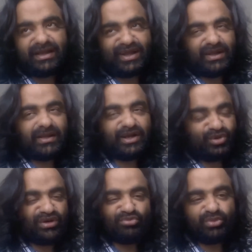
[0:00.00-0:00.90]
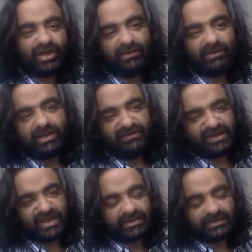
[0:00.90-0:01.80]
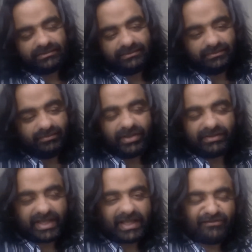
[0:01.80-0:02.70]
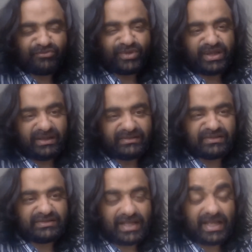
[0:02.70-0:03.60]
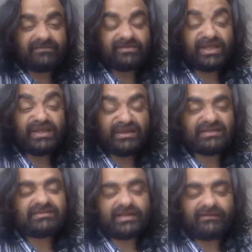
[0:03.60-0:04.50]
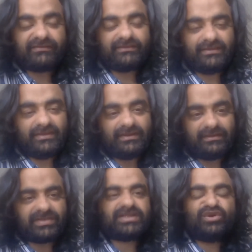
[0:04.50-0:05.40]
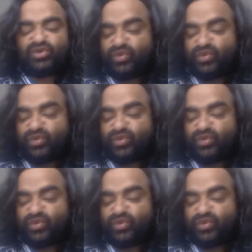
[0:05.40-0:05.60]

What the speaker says: I don't completely believe in that, because I have my reasons. I have seen stuff which I